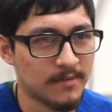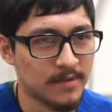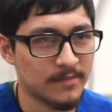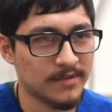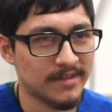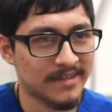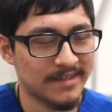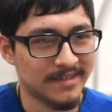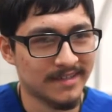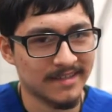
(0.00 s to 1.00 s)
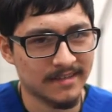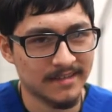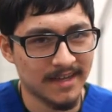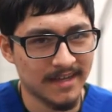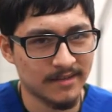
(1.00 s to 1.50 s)
remember uh,
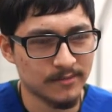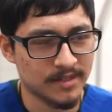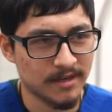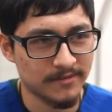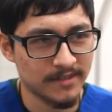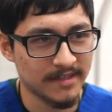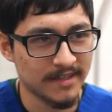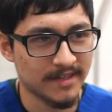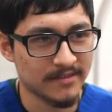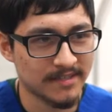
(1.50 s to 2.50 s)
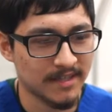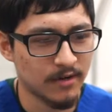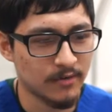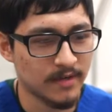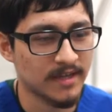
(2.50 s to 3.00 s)
that it was offered and I was like,
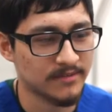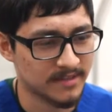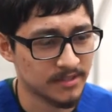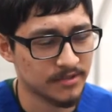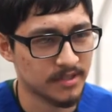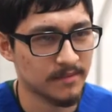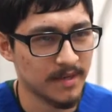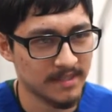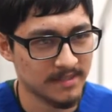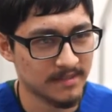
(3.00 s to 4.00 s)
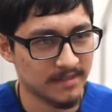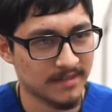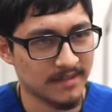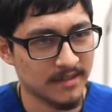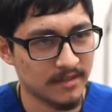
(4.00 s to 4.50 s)
oh, and I was interested in medicine
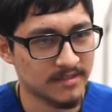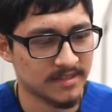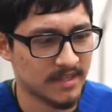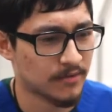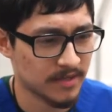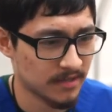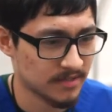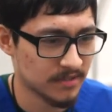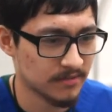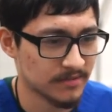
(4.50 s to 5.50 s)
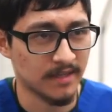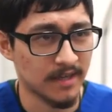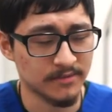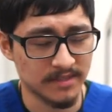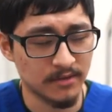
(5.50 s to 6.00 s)
and just healthcare in general.
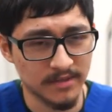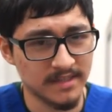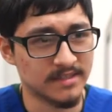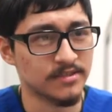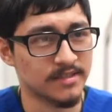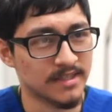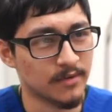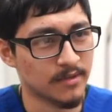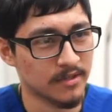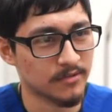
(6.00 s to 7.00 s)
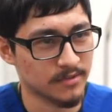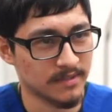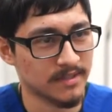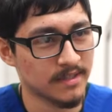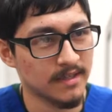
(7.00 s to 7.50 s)
I was like, oh, yeah, that's interesting. I want to go
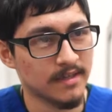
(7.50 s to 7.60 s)
to it.